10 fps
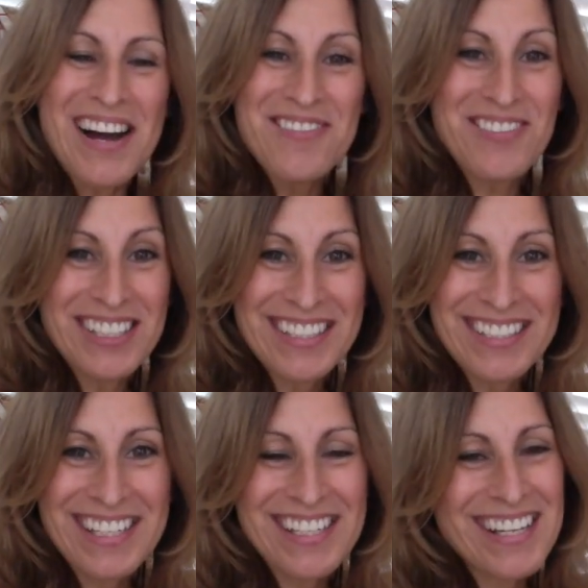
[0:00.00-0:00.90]
I
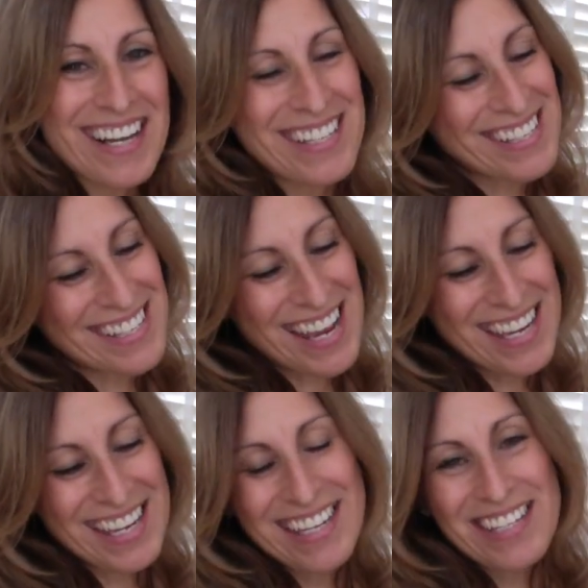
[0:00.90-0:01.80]
finished
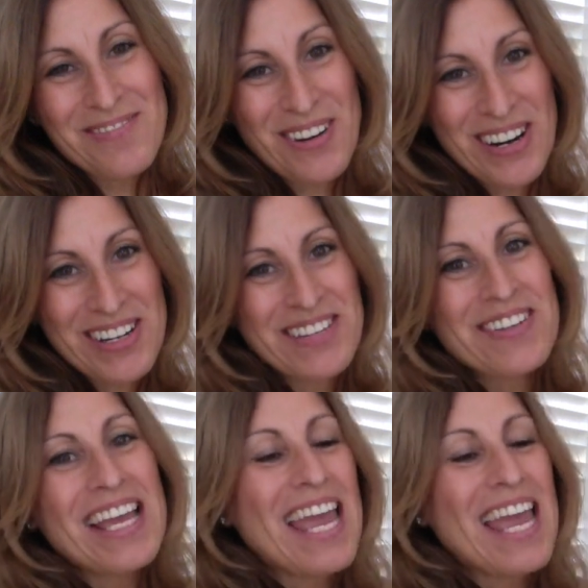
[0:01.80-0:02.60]
taking it apart.